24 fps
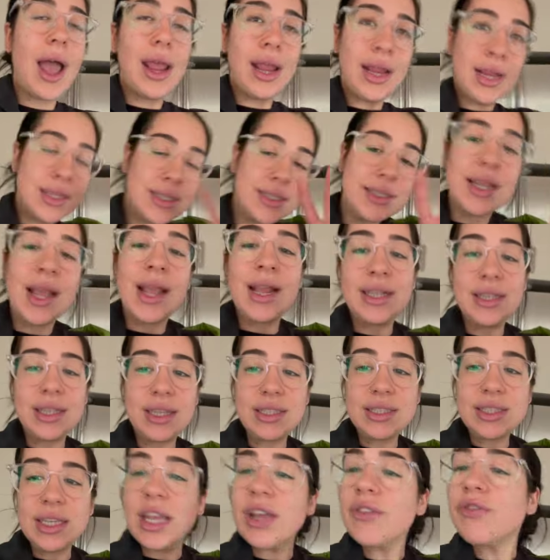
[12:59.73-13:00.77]
In saying
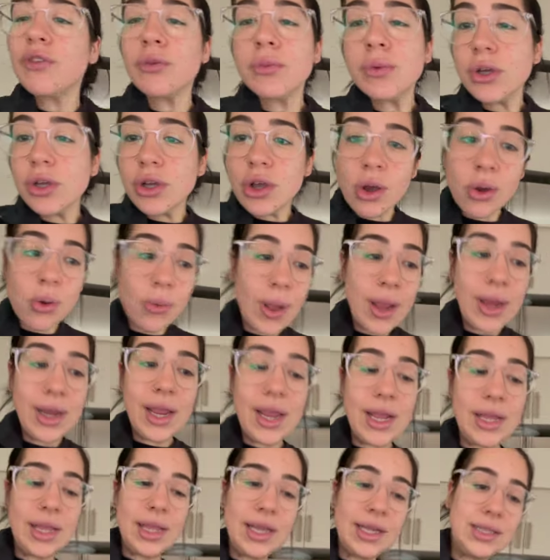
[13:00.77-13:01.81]
this, if you want to go away and
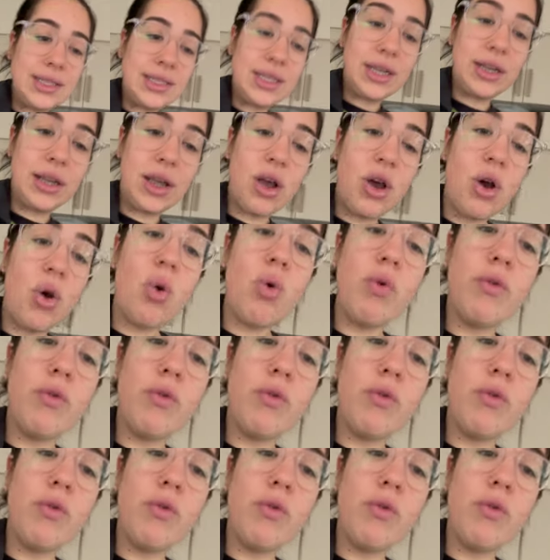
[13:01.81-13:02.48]
eat like a dick all